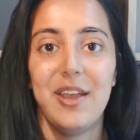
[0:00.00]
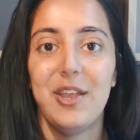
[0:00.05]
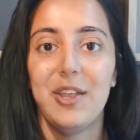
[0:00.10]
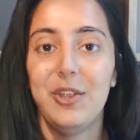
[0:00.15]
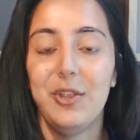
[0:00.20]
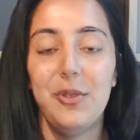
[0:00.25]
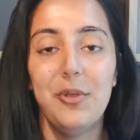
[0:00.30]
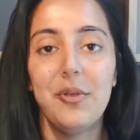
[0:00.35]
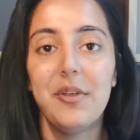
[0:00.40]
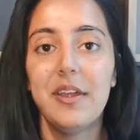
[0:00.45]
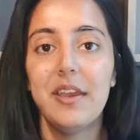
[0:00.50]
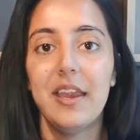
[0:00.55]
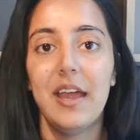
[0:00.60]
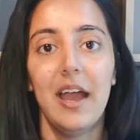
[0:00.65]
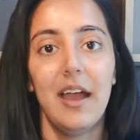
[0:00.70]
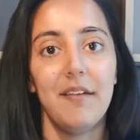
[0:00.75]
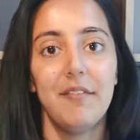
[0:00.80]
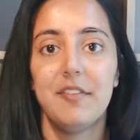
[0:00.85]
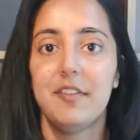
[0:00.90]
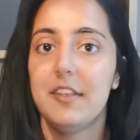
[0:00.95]
You can
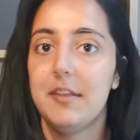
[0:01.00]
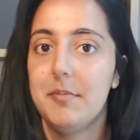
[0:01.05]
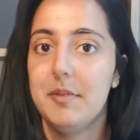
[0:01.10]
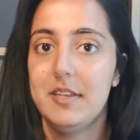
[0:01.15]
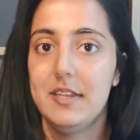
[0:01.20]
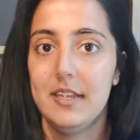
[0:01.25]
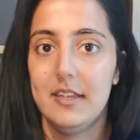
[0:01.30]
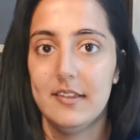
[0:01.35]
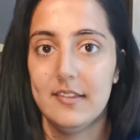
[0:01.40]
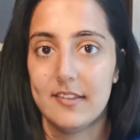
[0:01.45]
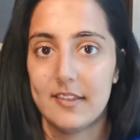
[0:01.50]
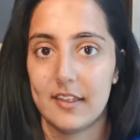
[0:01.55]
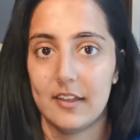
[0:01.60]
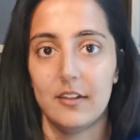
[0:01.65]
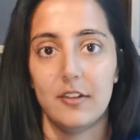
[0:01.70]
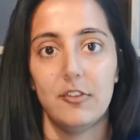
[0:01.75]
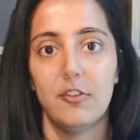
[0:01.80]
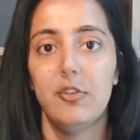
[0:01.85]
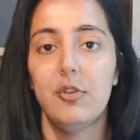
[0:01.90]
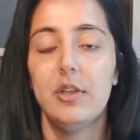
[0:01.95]
have CBT
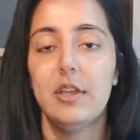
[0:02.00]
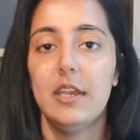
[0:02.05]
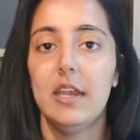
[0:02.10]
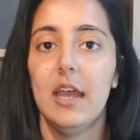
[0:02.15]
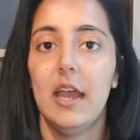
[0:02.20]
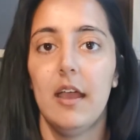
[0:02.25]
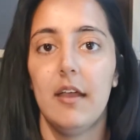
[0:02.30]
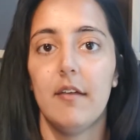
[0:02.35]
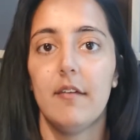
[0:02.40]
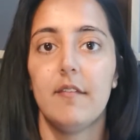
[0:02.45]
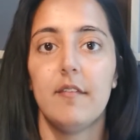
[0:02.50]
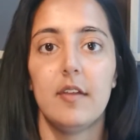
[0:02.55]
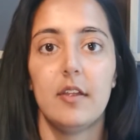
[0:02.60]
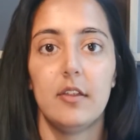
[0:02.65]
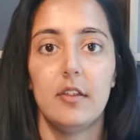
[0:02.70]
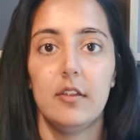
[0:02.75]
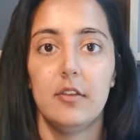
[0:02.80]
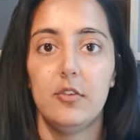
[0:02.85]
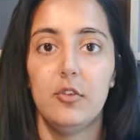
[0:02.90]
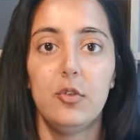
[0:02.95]
skills, you can have
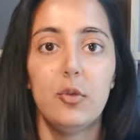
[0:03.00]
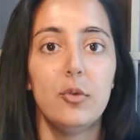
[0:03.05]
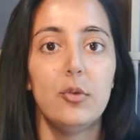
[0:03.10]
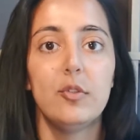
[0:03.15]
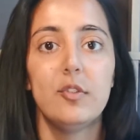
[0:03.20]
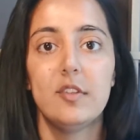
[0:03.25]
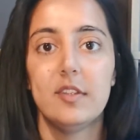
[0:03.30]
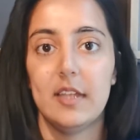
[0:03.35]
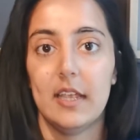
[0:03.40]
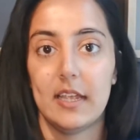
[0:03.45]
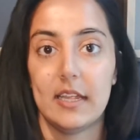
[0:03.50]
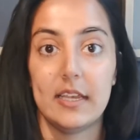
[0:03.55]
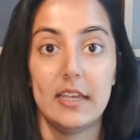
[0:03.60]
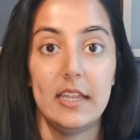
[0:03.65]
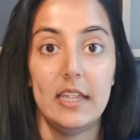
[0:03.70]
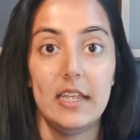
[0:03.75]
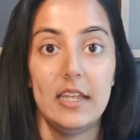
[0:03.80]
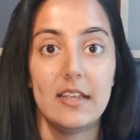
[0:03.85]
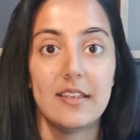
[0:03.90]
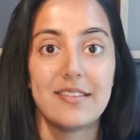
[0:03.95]
tools,
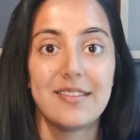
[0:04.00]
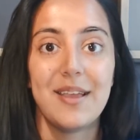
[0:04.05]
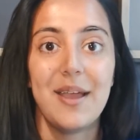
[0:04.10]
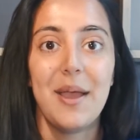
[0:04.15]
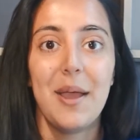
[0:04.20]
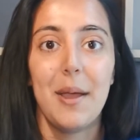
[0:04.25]
techniques,